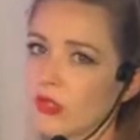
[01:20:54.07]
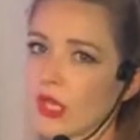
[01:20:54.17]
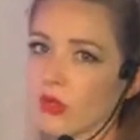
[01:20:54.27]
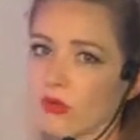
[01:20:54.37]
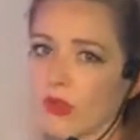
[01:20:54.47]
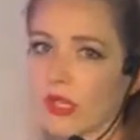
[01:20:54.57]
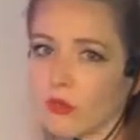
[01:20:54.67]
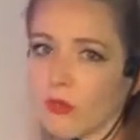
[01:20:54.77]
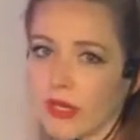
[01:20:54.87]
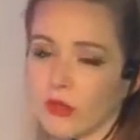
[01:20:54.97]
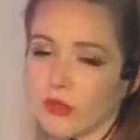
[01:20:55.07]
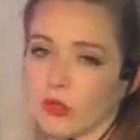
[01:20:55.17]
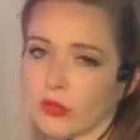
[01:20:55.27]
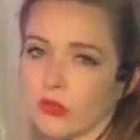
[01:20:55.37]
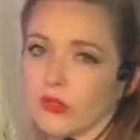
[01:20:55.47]
Can you feel it right under
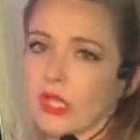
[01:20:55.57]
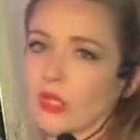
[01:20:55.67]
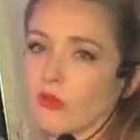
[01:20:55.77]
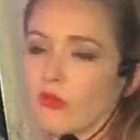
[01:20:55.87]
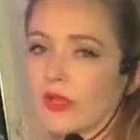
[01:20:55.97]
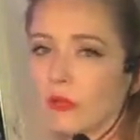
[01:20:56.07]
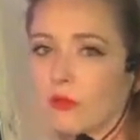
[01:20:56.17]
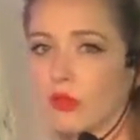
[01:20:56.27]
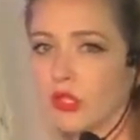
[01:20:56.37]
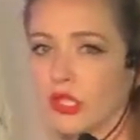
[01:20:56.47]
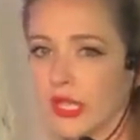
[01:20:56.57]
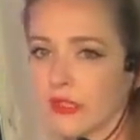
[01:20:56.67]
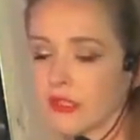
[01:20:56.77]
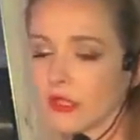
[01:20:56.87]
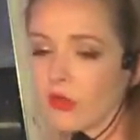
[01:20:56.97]
loose? Can you feel it push
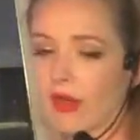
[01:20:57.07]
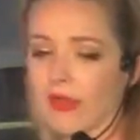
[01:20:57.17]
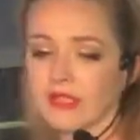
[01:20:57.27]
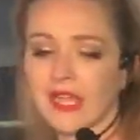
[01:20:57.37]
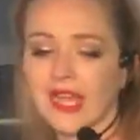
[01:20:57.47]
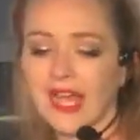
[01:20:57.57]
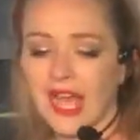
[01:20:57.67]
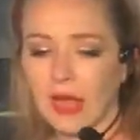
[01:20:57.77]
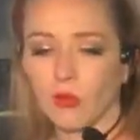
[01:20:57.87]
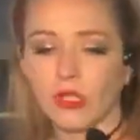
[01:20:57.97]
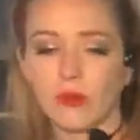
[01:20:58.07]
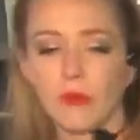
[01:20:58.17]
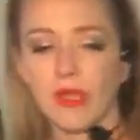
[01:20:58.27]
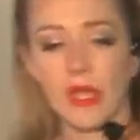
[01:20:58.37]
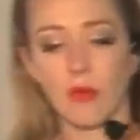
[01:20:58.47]
against the ground? I wouldn't
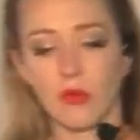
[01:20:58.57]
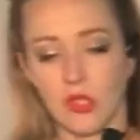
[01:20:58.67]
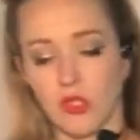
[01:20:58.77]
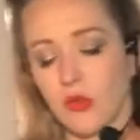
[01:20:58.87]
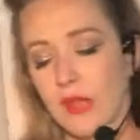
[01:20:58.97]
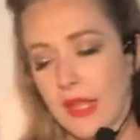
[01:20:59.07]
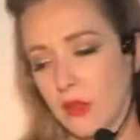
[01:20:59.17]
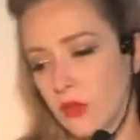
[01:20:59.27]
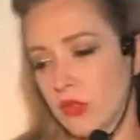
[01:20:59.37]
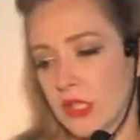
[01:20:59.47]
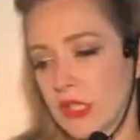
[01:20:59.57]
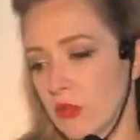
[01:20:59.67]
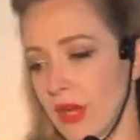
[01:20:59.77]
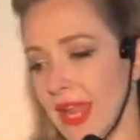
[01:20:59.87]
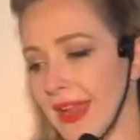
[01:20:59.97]
be able to do that
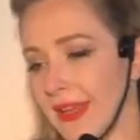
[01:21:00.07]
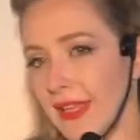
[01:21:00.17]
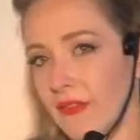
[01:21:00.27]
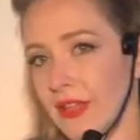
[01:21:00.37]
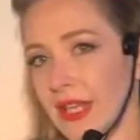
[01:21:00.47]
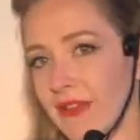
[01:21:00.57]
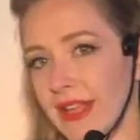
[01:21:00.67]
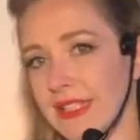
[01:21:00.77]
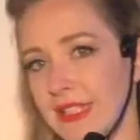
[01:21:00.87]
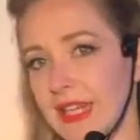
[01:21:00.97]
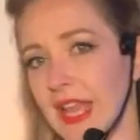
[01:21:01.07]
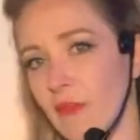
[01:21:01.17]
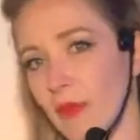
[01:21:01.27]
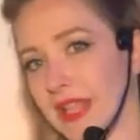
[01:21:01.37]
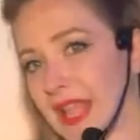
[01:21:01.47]
looseness or any of it if I didn't
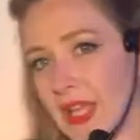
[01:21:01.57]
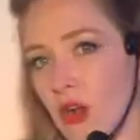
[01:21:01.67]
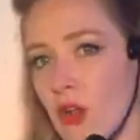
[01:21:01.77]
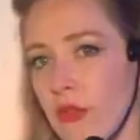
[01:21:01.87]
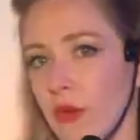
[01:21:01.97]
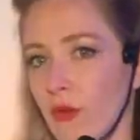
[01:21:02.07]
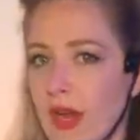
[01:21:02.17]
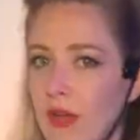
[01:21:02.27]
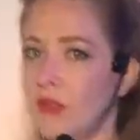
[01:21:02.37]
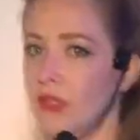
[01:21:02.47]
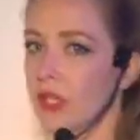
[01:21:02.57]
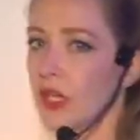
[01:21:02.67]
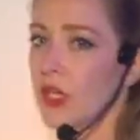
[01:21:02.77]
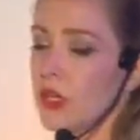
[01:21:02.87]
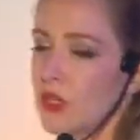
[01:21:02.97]
have my leg on the ground.
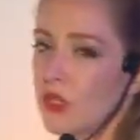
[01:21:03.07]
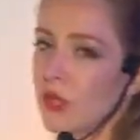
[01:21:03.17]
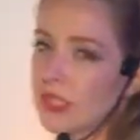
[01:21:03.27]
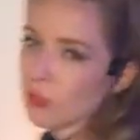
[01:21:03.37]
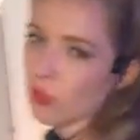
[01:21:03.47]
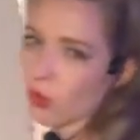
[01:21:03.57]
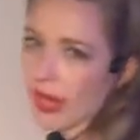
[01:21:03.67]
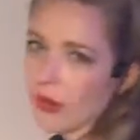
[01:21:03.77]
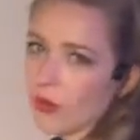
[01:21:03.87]
So it's right